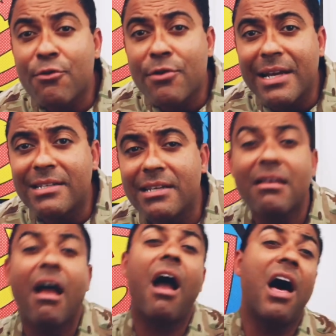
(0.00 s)
created,
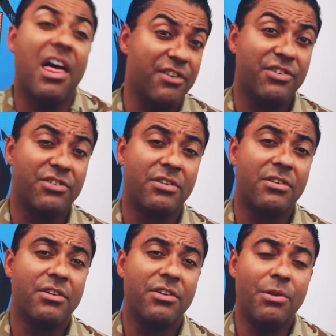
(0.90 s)
others
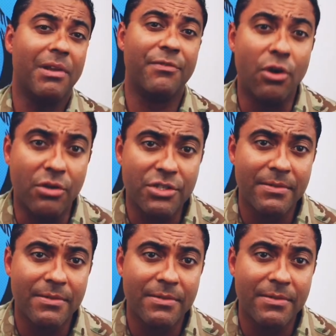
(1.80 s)
you will have not.